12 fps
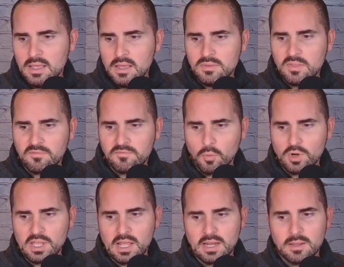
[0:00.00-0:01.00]
The
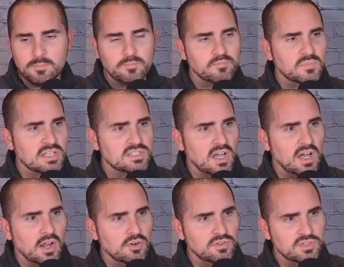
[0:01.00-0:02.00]
4080 gets
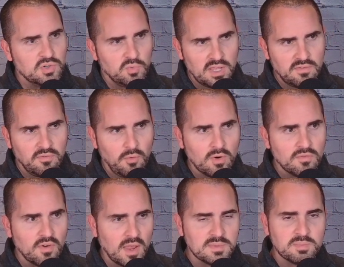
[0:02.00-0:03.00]
124
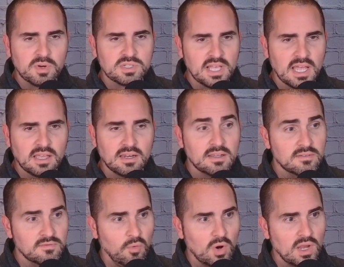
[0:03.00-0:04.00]
frames per second in
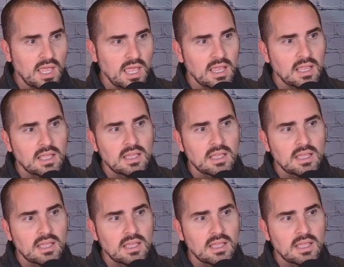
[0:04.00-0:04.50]
4K.